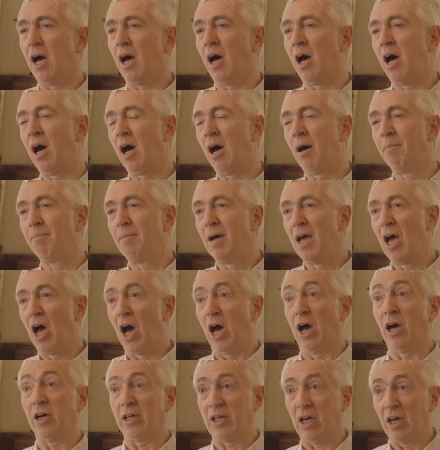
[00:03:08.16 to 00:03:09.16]

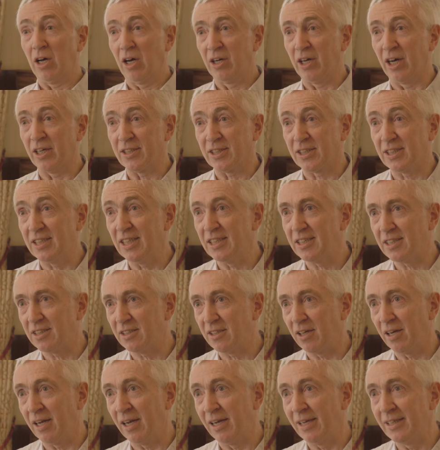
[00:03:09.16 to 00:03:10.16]
Her
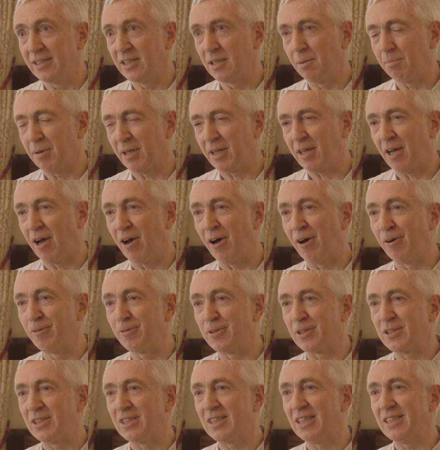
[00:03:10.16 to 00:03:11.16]
sister, Elizabeth, her
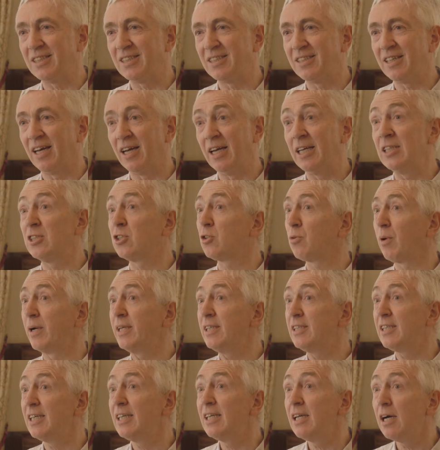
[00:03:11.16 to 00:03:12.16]
older sister, is
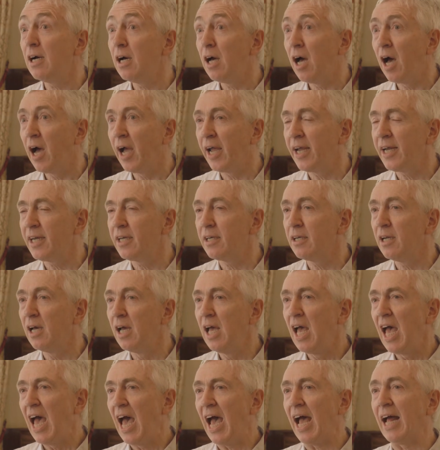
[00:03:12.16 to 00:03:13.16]
29.
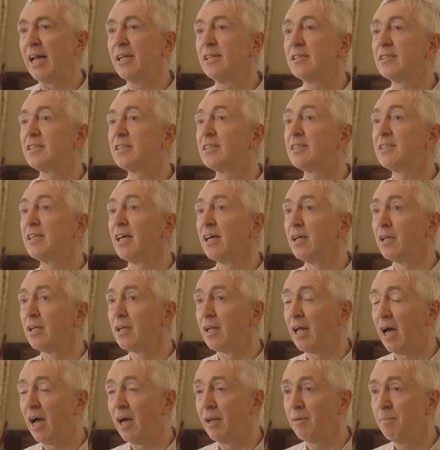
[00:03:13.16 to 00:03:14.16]
And
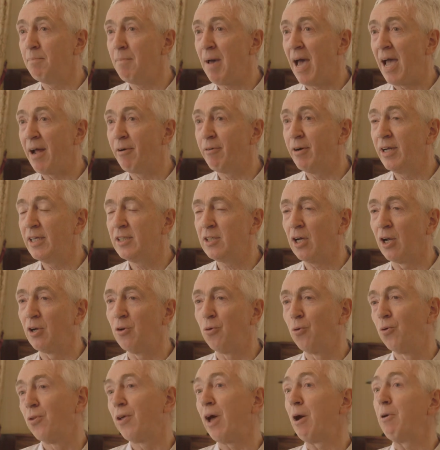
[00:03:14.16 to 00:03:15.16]
still unmarried,
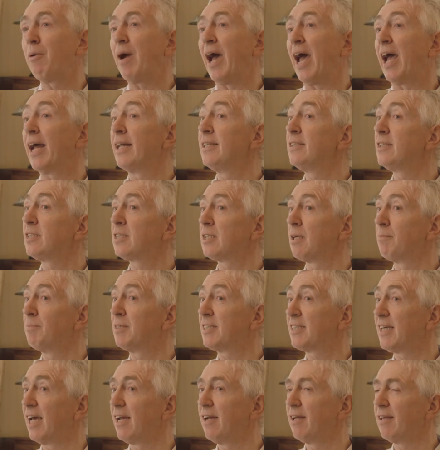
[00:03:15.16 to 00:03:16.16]
and although handsome
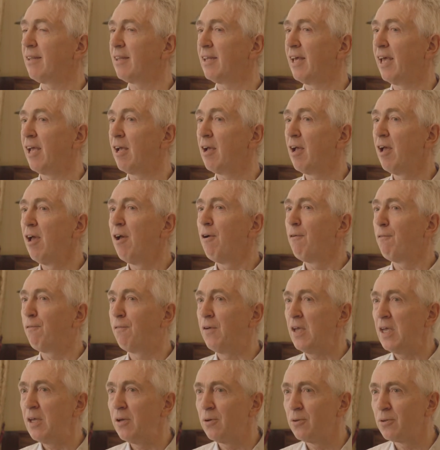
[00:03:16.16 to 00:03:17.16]
as anything,
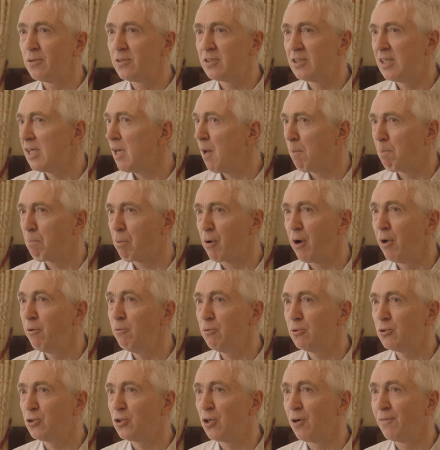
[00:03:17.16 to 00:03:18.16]
feels the
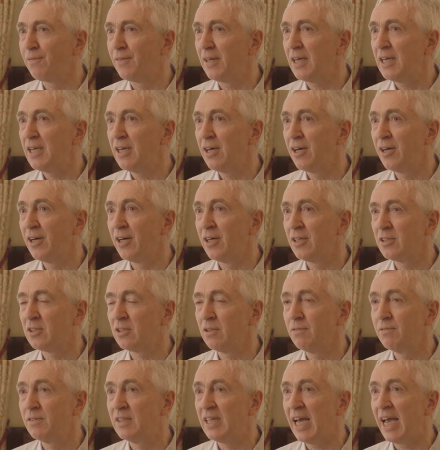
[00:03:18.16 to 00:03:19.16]
approach of the
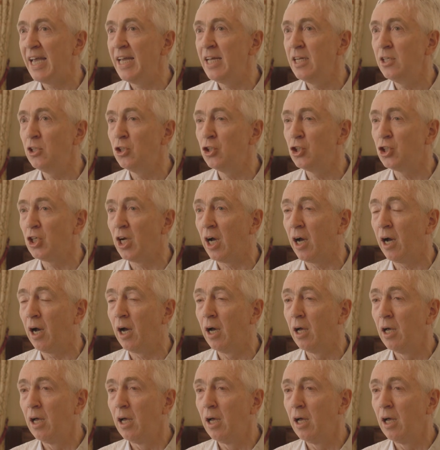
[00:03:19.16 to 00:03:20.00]
years of danger.